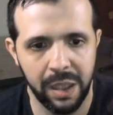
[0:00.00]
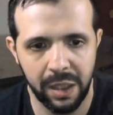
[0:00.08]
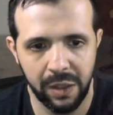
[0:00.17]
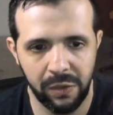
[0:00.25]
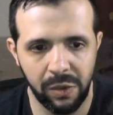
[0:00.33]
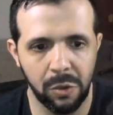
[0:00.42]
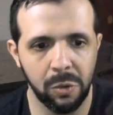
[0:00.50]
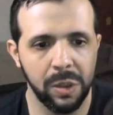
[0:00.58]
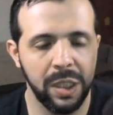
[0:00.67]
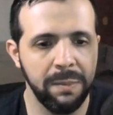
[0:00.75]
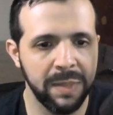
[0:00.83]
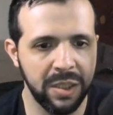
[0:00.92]
So
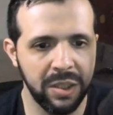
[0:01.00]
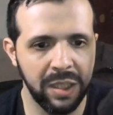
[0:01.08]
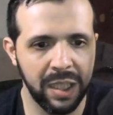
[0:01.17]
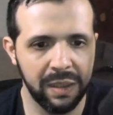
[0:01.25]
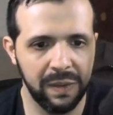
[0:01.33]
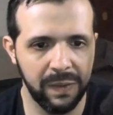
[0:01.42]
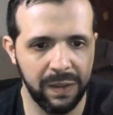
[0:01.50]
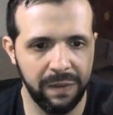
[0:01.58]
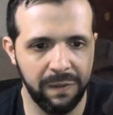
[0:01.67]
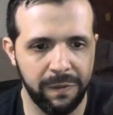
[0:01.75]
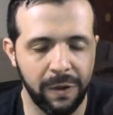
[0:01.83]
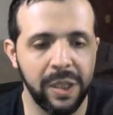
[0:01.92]
imagine that,
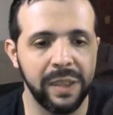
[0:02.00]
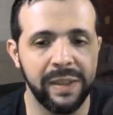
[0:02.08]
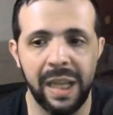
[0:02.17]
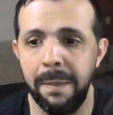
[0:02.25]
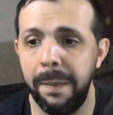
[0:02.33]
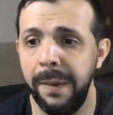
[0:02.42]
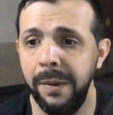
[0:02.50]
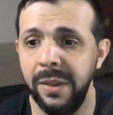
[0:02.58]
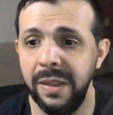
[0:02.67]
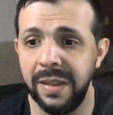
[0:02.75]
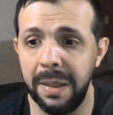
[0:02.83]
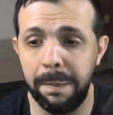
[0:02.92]
for example,
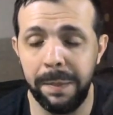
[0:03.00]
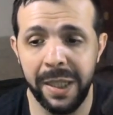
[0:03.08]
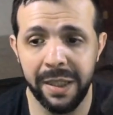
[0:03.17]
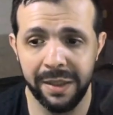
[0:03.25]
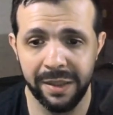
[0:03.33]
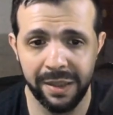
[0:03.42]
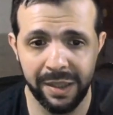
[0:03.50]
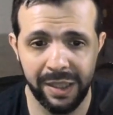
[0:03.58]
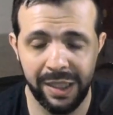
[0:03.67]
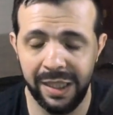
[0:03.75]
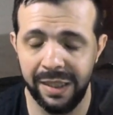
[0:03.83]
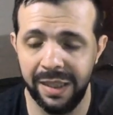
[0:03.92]
disappear
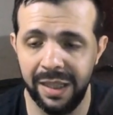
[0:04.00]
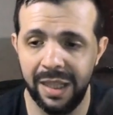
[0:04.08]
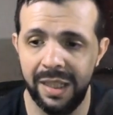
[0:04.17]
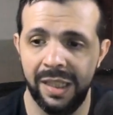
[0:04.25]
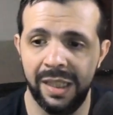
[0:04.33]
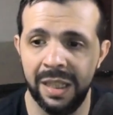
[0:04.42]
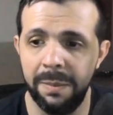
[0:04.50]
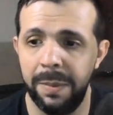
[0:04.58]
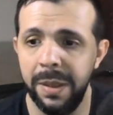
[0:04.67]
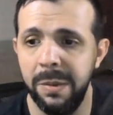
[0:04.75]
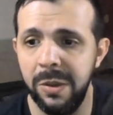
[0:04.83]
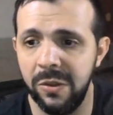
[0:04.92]
in the
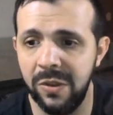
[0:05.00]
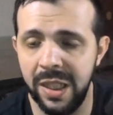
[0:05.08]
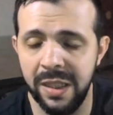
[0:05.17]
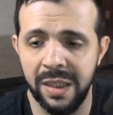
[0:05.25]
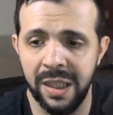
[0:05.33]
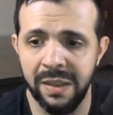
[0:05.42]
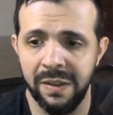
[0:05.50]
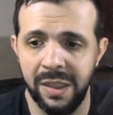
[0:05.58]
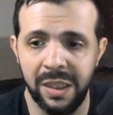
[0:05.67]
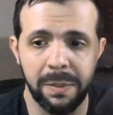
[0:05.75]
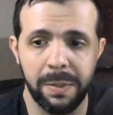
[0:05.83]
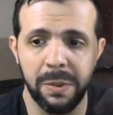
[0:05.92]
previous sentence. In
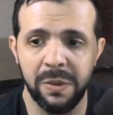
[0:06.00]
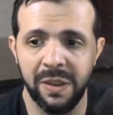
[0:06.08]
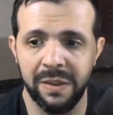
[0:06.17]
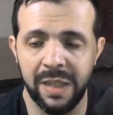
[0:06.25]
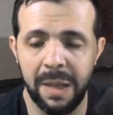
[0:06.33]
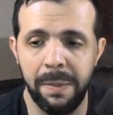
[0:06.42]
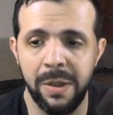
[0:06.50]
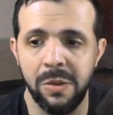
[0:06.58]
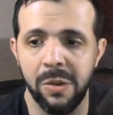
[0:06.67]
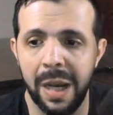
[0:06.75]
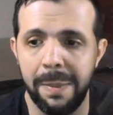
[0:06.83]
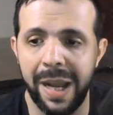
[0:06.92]
the previous example, you
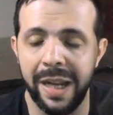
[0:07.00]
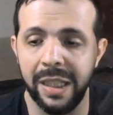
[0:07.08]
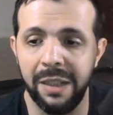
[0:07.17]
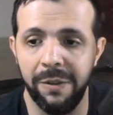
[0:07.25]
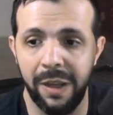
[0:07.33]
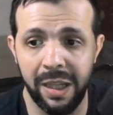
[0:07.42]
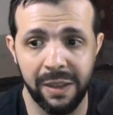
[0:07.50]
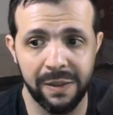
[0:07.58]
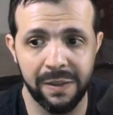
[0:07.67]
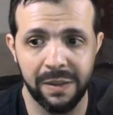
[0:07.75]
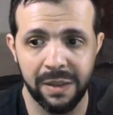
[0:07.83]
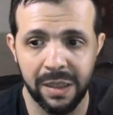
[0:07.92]
have an
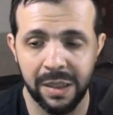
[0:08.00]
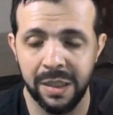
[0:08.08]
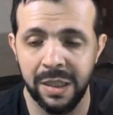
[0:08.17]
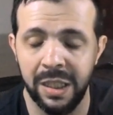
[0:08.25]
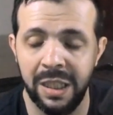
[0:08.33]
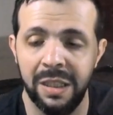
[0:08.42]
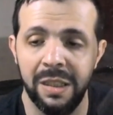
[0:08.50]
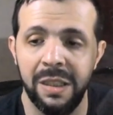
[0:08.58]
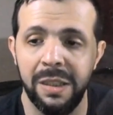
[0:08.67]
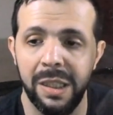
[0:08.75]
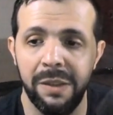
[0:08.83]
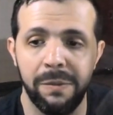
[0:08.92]
if-else
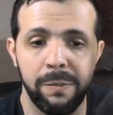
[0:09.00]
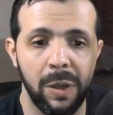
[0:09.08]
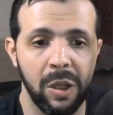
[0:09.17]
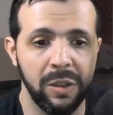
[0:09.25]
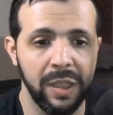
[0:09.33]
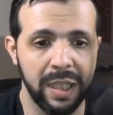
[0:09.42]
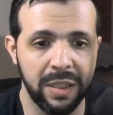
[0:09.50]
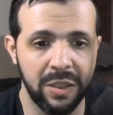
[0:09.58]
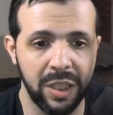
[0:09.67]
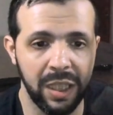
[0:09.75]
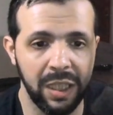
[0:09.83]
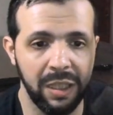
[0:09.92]
if block that
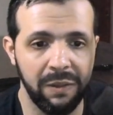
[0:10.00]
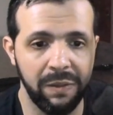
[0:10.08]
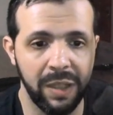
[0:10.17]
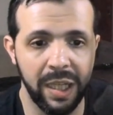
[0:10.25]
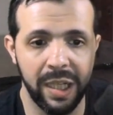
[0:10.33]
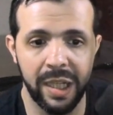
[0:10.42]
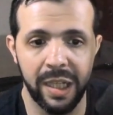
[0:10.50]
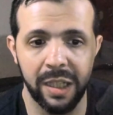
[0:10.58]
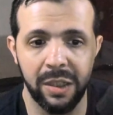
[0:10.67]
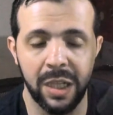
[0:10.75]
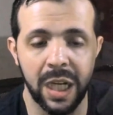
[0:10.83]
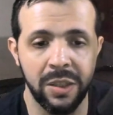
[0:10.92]
check if the
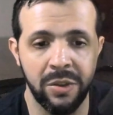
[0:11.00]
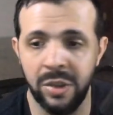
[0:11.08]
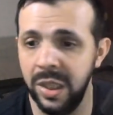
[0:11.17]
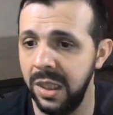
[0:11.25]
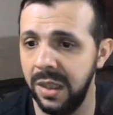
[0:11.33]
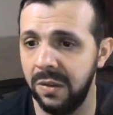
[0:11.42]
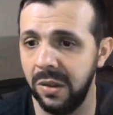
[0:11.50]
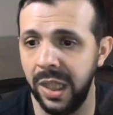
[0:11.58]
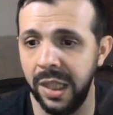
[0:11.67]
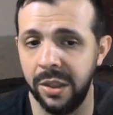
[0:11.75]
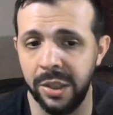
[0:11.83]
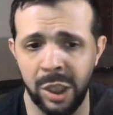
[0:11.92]
country is
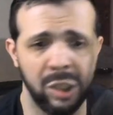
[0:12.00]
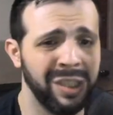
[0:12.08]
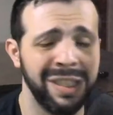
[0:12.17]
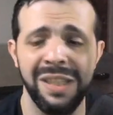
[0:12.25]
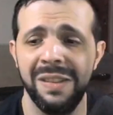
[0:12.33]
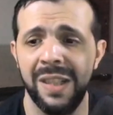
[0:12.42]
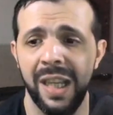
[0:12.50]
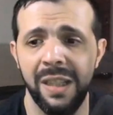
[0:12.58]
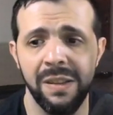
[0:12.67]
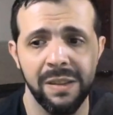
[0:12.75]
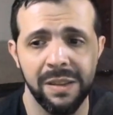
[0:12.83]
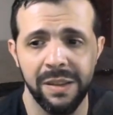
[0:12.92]
okay or not. In this
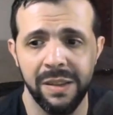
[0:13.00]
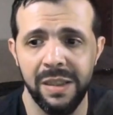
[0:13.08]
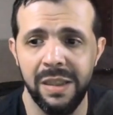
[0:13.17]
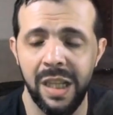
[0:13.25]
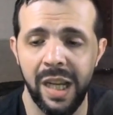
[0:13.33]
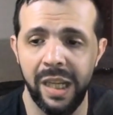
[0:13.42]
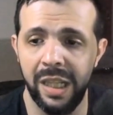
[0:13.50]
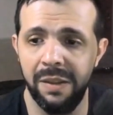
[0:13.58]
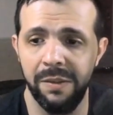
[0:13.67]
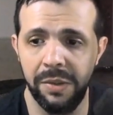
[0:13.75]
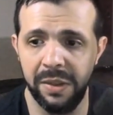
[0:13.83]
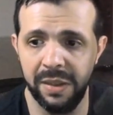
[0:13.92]
case, the if
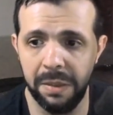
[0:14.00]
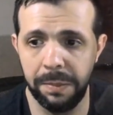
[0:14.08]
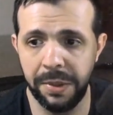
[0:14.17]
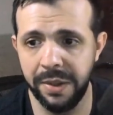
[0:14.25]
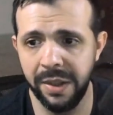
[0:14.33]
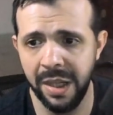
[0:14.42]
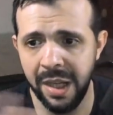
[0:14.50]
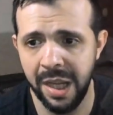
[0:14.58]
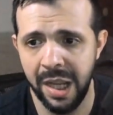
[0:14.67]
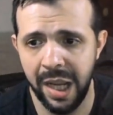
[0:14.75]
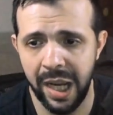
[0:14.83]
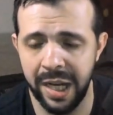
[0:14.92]
disappear,
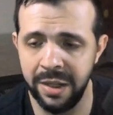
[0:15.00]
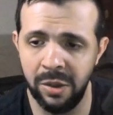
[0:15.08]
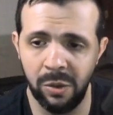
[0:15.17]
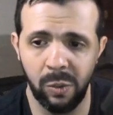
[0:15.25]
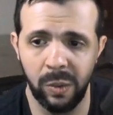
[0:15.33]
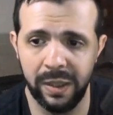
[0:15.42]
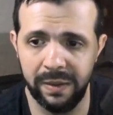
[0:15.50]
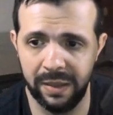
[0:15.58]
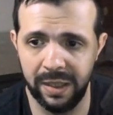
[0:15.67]
and always the